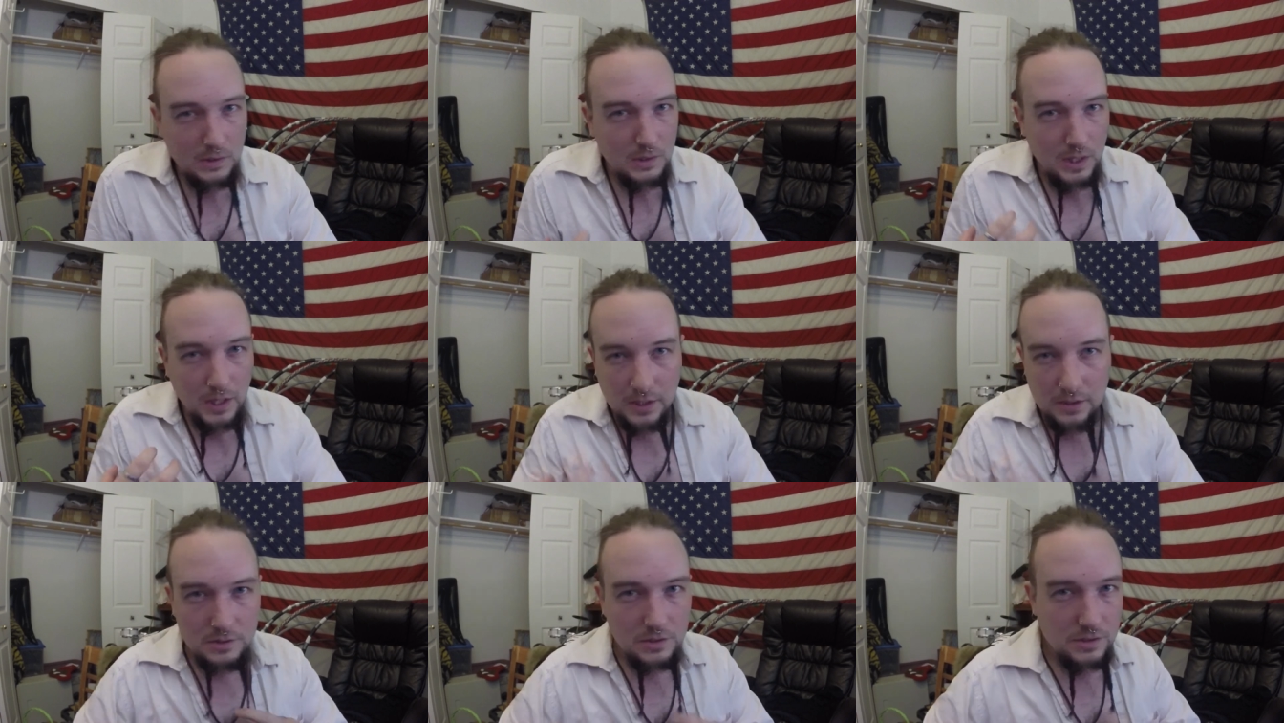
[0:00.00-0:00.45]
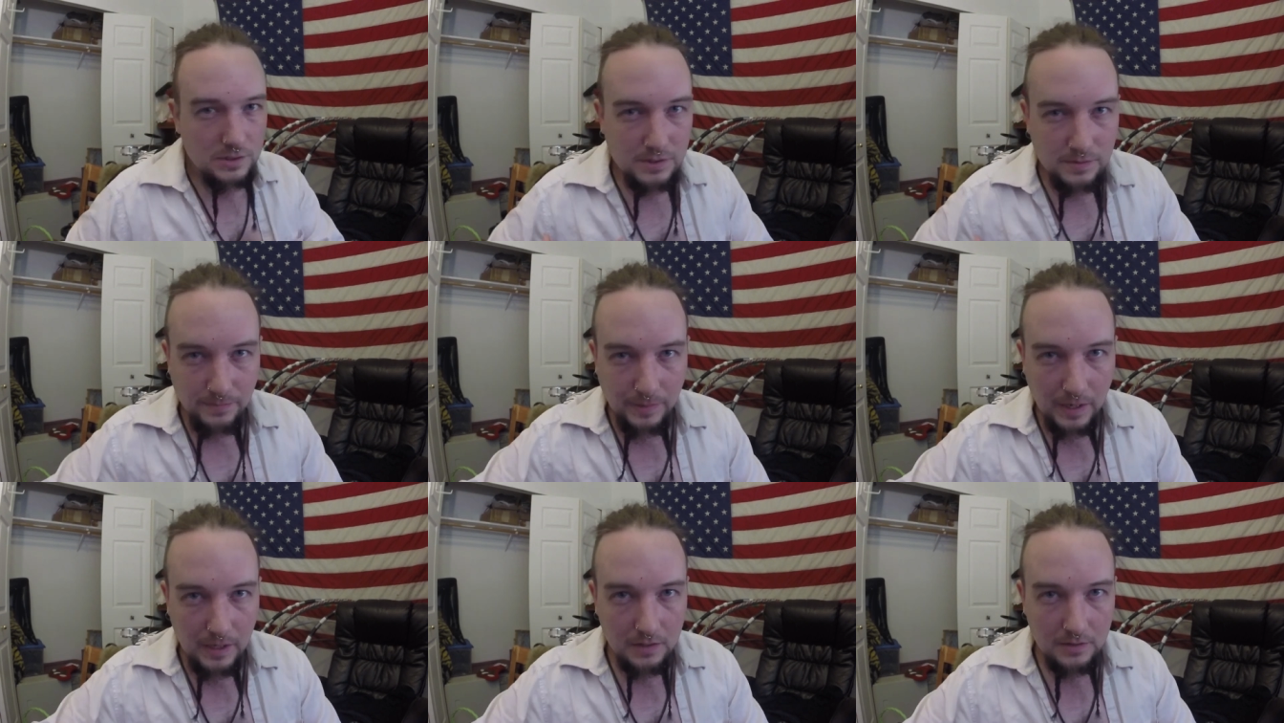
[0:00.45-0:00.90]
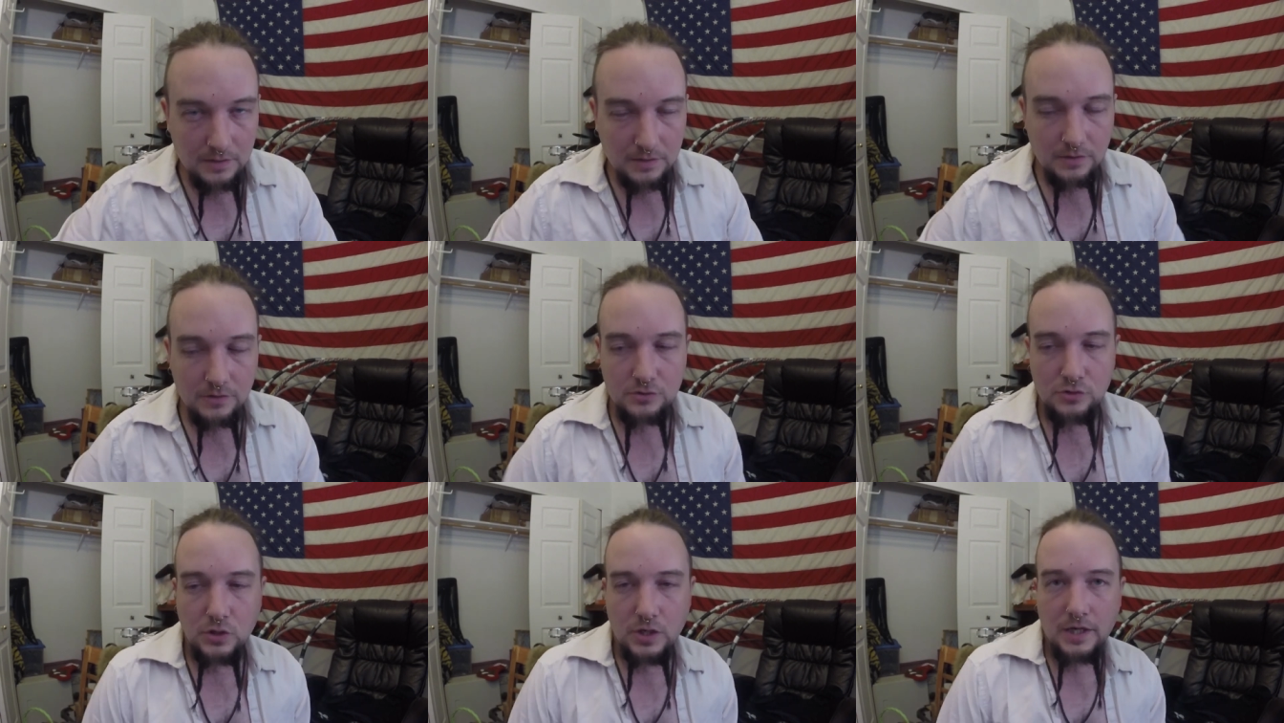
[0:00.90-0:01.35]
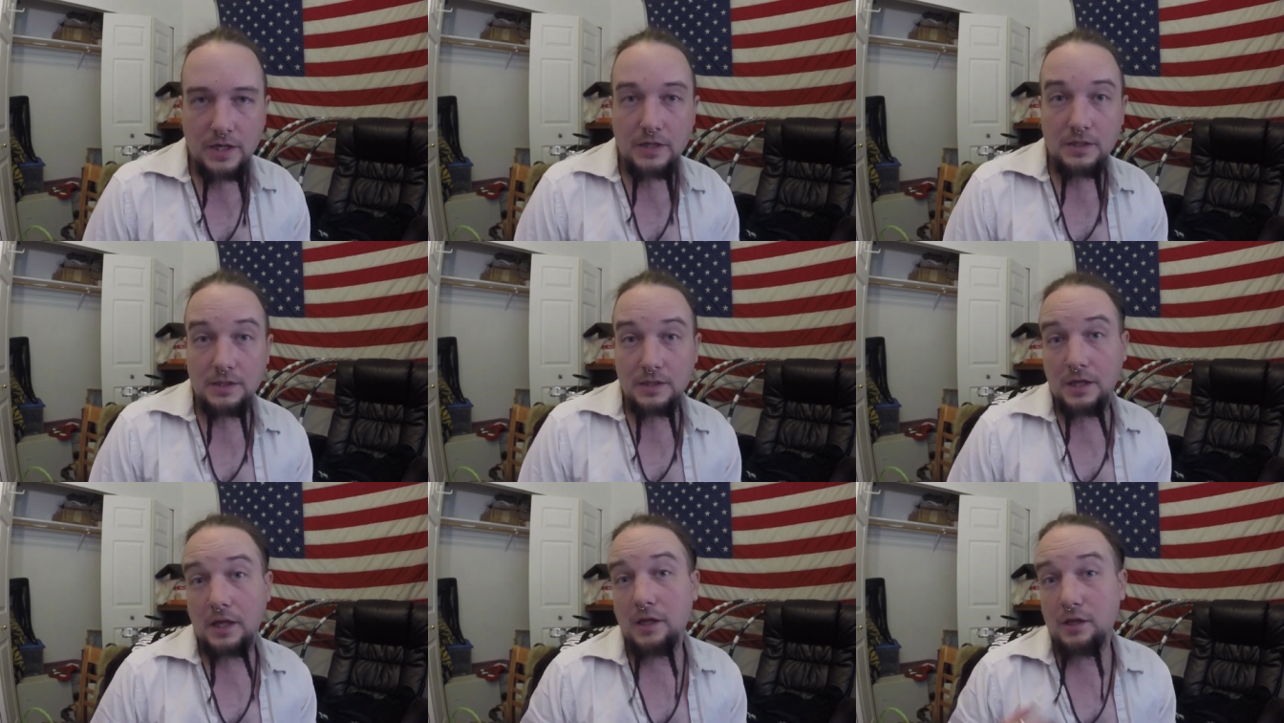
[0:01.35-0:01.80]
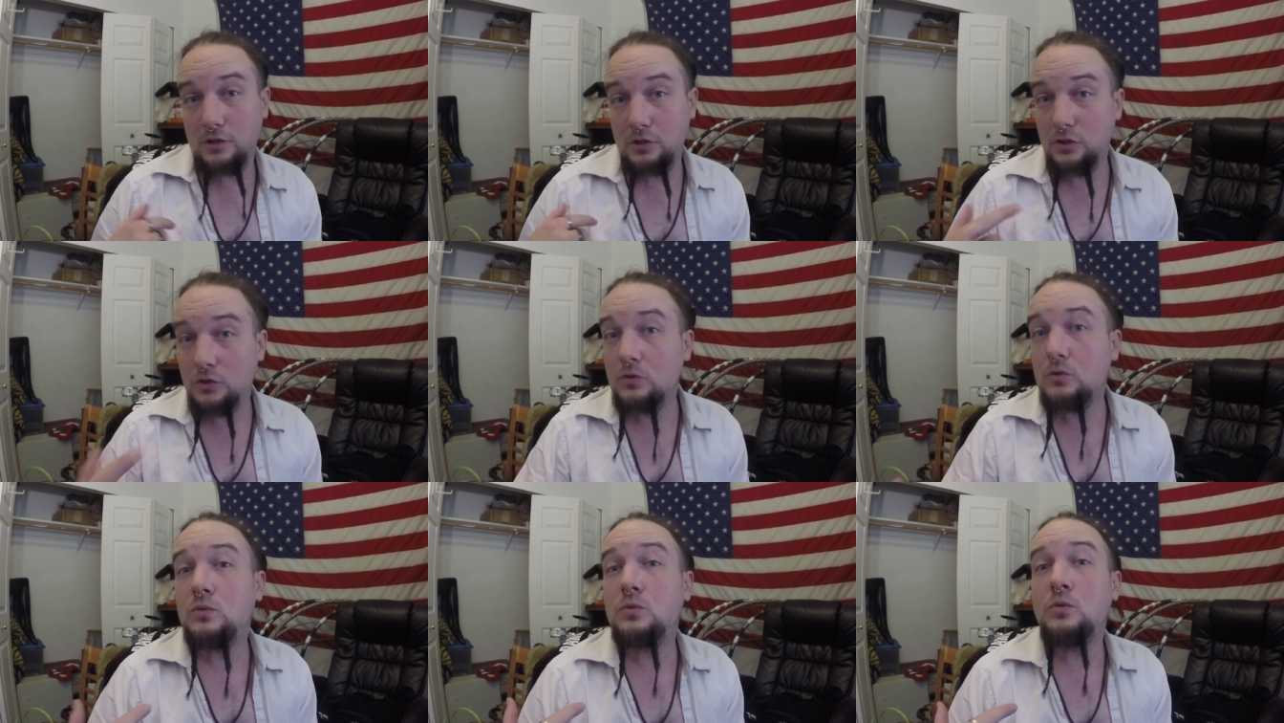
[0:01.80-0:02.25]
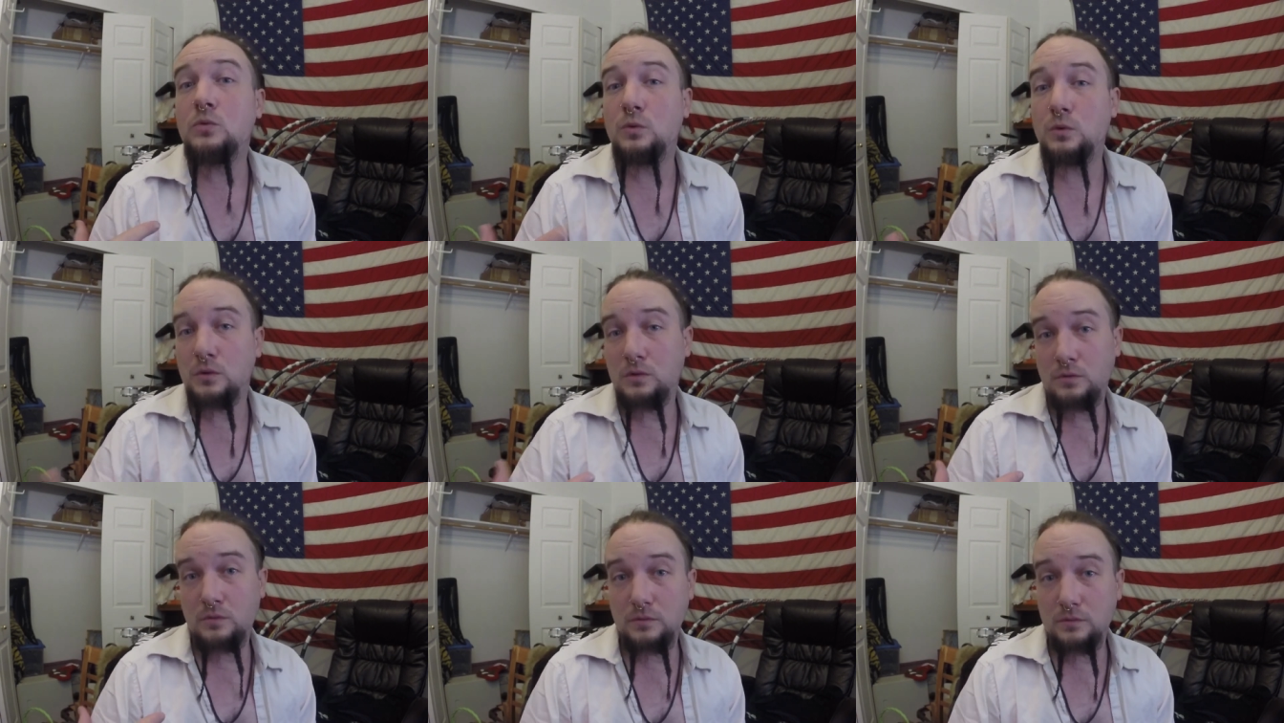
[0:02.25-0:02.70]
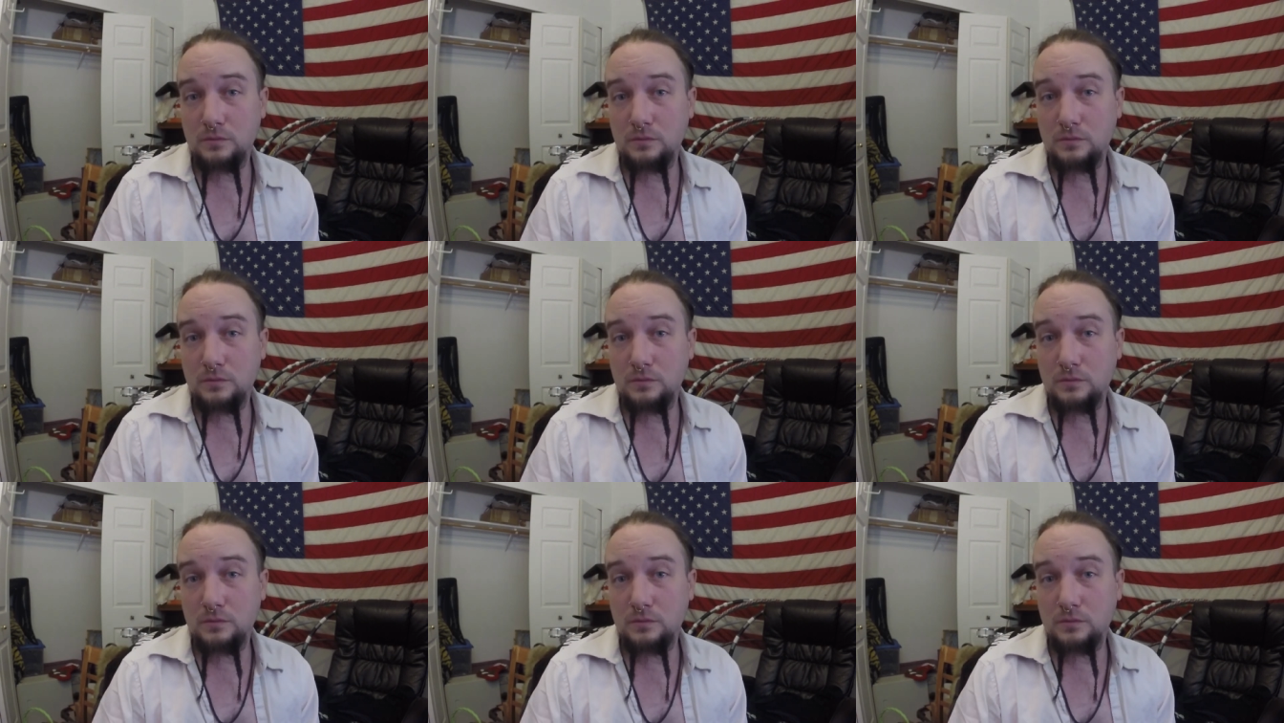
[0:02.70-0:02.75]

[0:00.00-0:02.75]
anxious about it and they're trying to get you